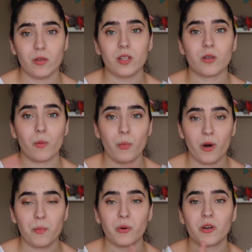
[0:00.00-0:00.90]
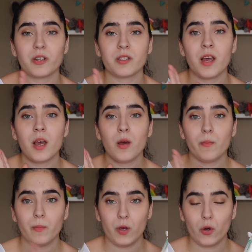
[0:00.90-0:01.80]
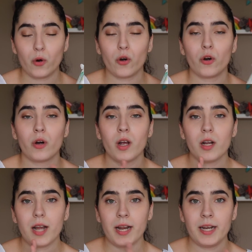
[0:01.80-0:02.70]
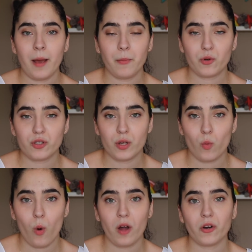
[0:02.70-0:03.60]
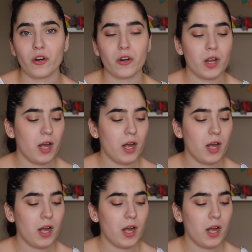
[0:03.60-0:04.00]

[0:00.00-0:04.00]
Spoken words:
These are Pampers, pure 99% water